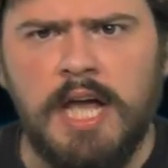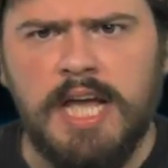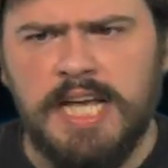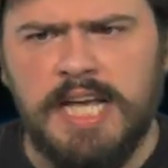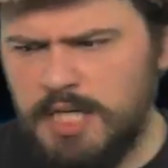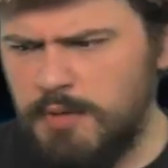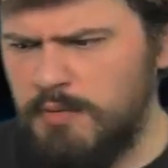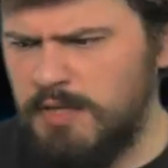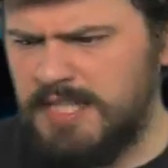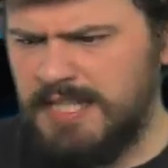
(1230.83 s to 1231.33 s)

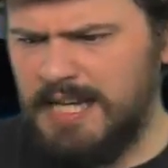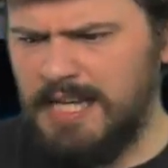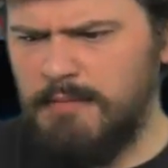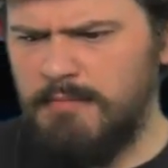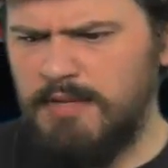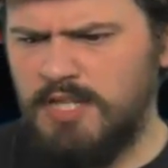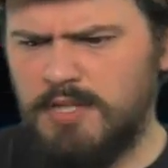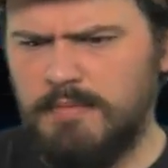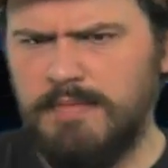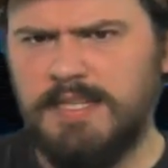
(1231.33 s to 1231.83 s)
She was telling
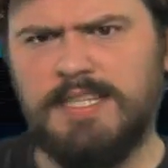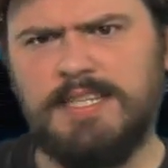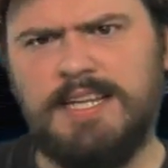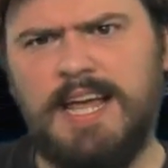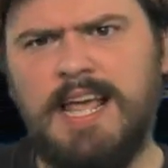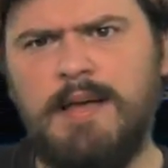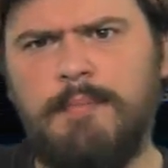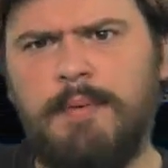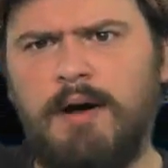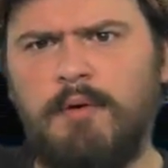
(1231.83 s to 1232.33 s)
me something
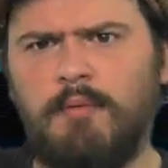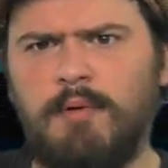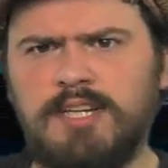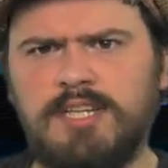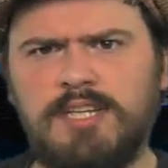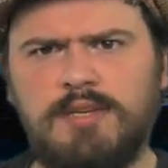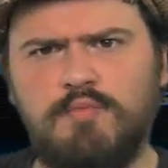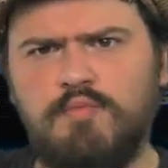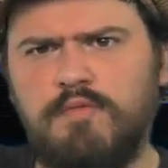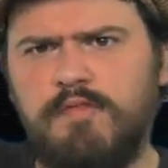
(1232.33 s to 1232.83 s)
today about when
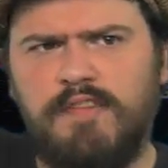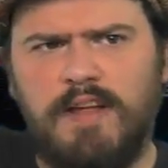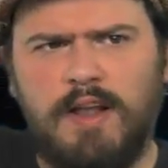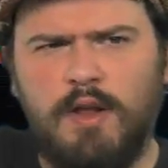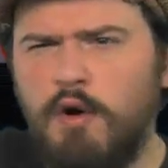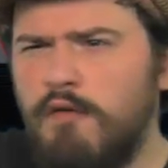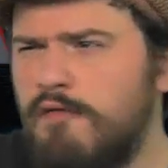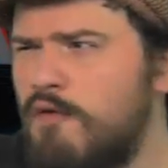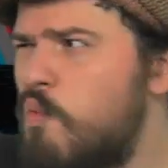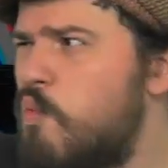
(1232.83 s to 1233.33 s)
she fell
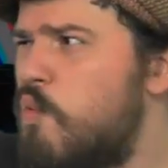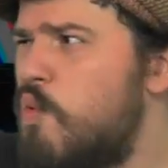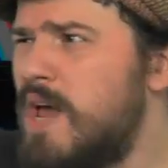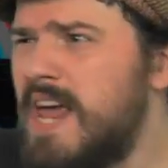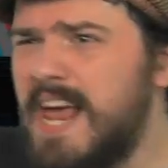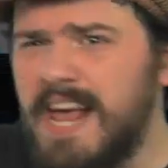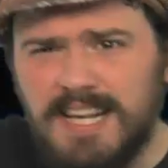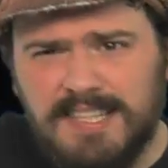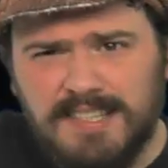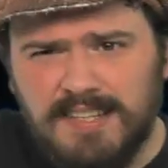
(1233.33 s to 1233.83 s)
over
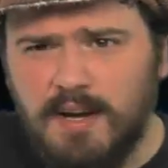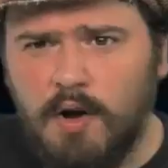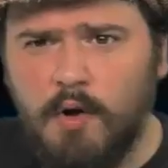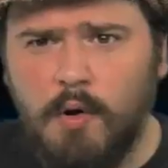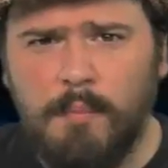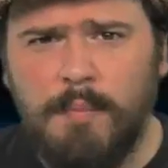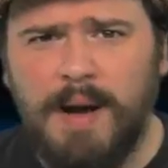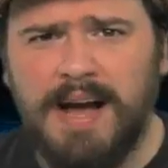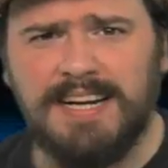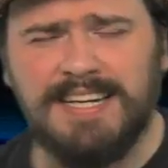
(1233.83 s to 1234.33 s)
weeks ago
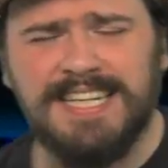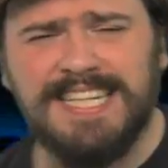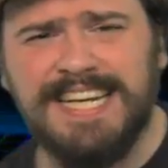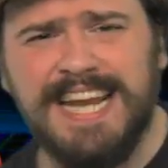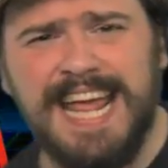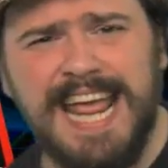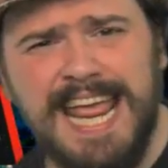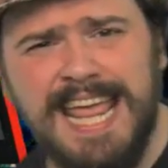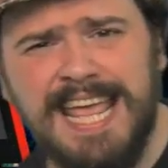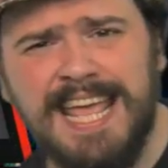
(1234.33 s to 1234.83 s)
and banged her
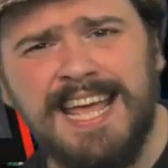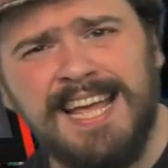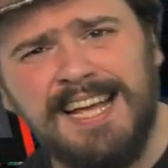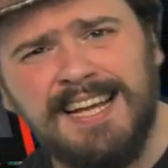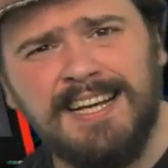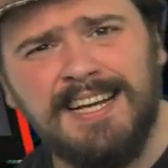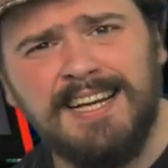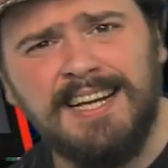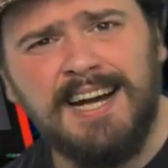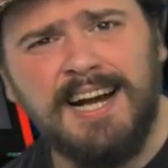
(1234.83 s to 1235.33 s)
knee,
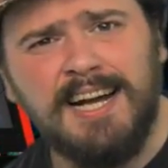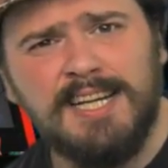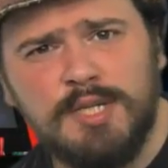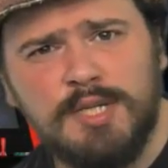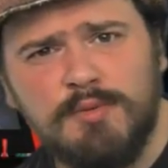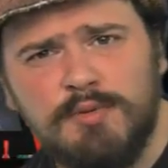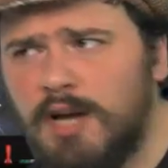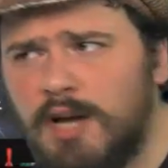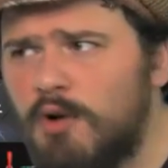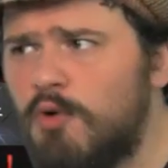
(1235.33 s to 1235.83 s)
and she
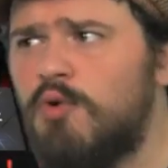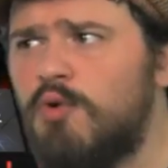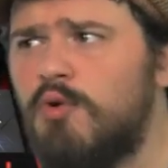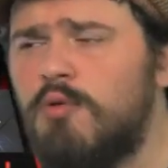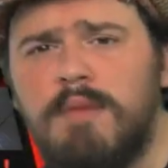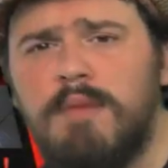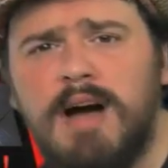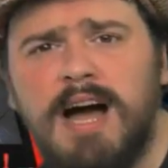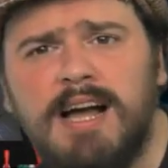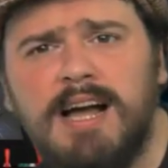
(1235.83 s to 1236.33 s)
was like, "Uncle
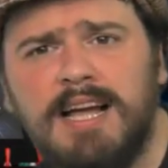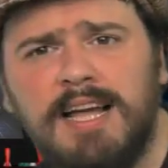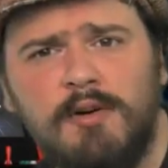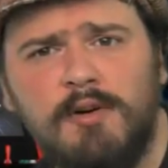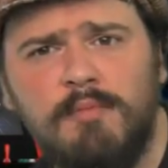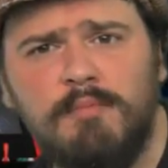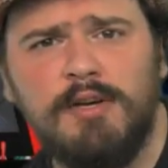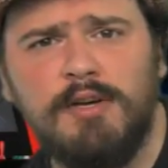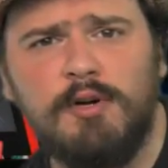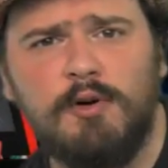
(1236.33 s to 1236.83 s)
Mark,
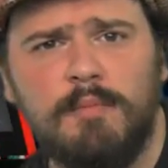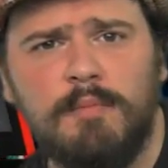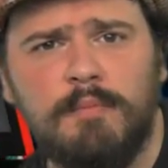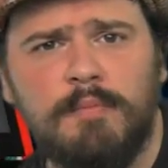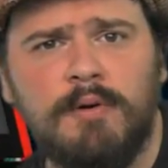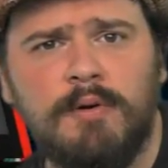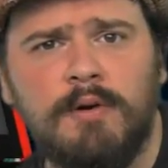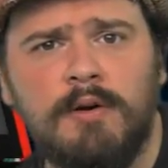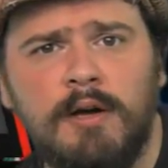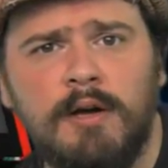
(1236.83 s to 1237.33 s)
help me up
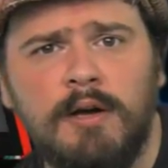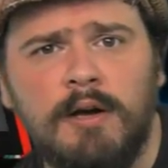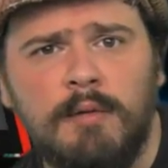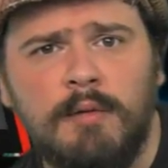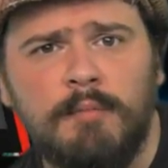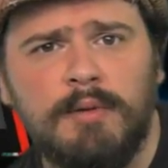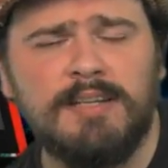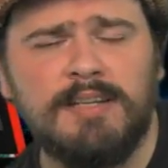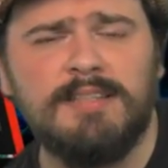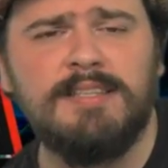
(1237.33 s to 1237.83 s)

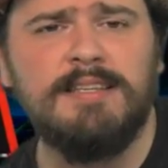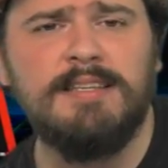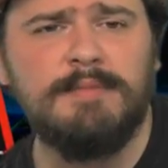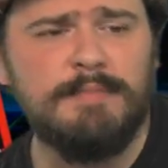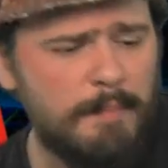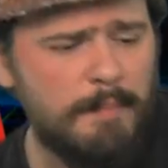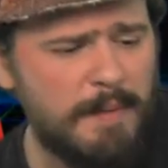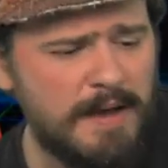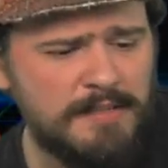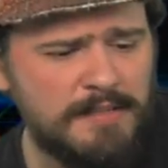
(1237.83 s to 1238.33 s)
because he's
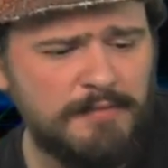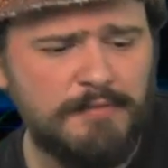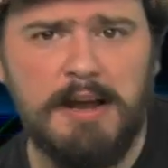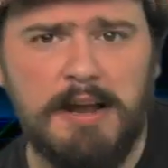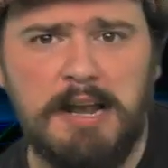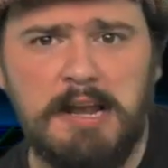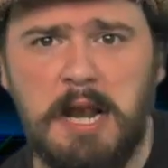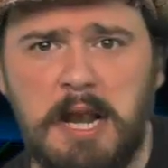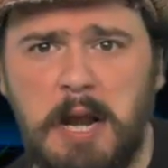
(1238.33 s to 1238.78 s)
my best friend."